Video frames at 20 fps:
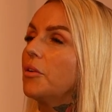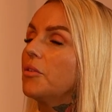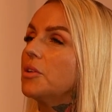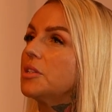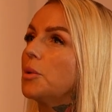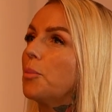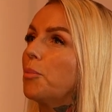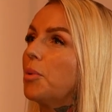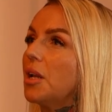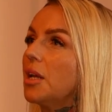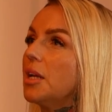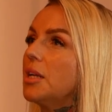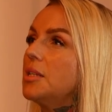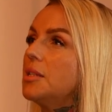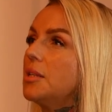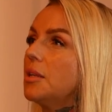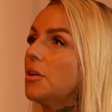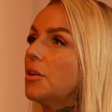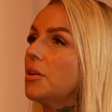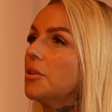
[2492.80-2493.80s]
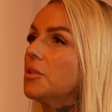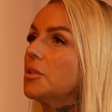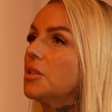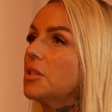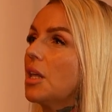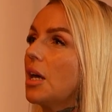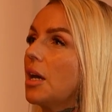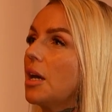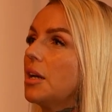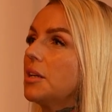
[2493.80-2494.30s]
there is a place in
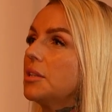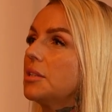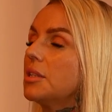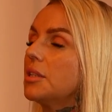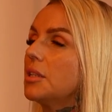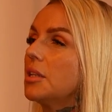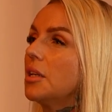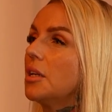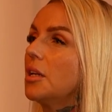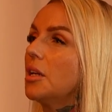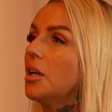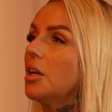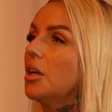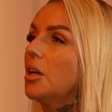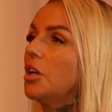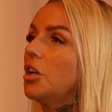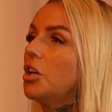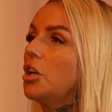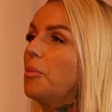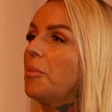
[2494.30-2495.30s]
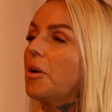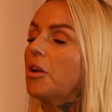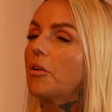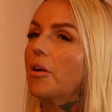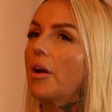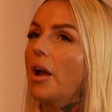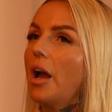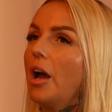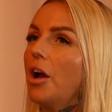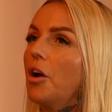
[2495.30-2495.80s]
us that no
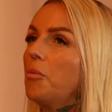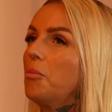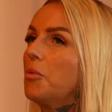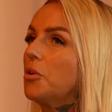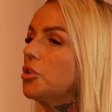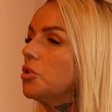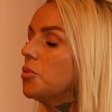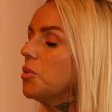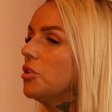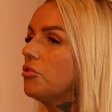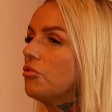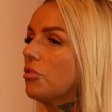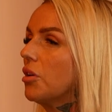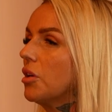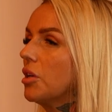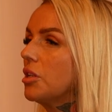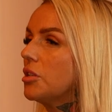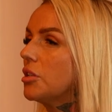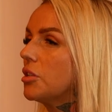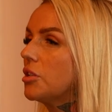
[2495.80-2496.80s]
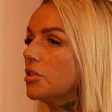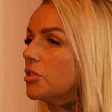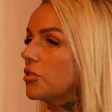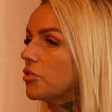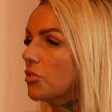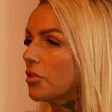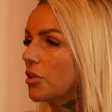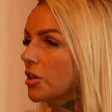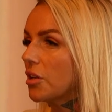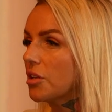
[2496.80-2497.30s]
matter how much we try to
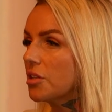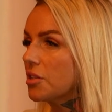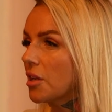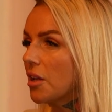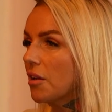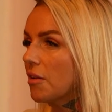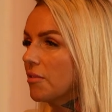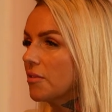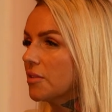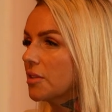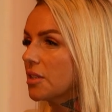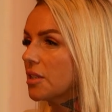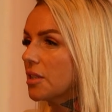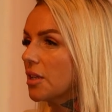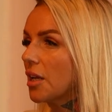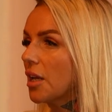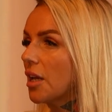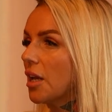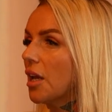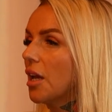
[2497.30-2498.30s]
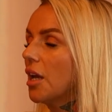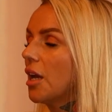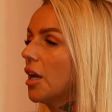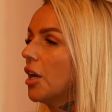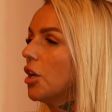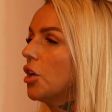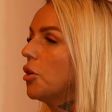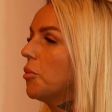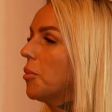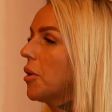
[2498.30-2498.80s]
destroy ourselves,
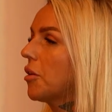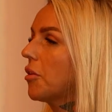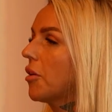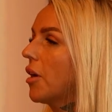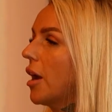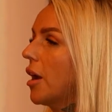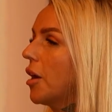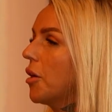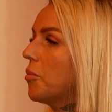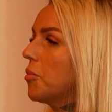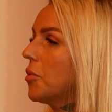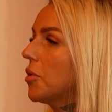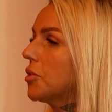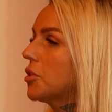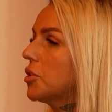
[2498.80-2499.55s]
no matter how